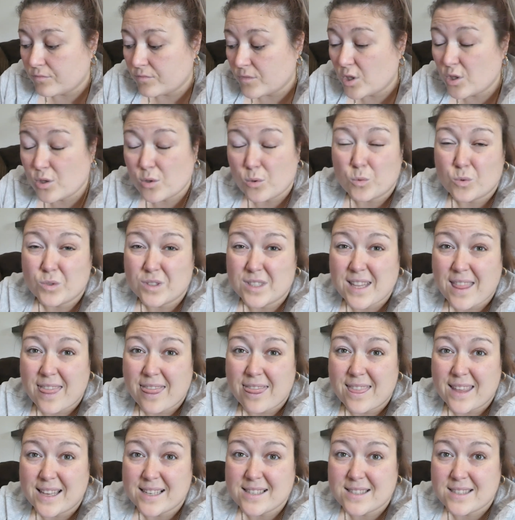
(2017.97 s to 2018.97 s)
sort
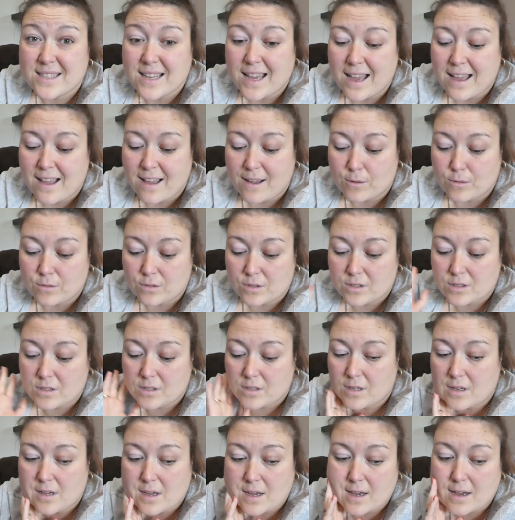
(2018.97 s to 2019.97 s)
this
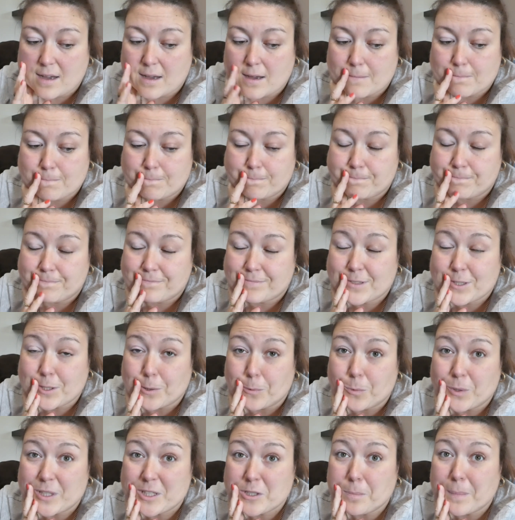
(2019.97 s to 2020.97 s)
out. Um,
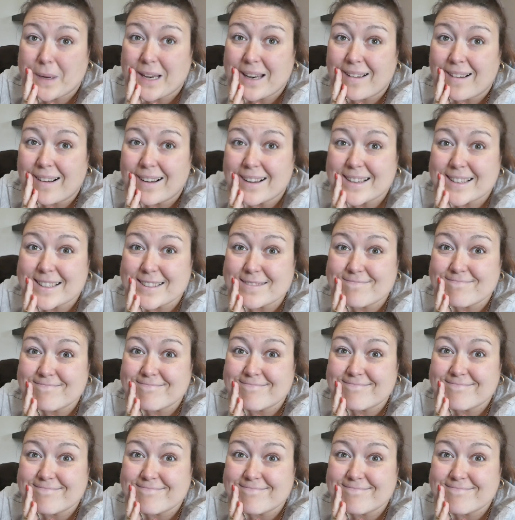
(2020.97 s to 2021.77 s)
so wish me luck.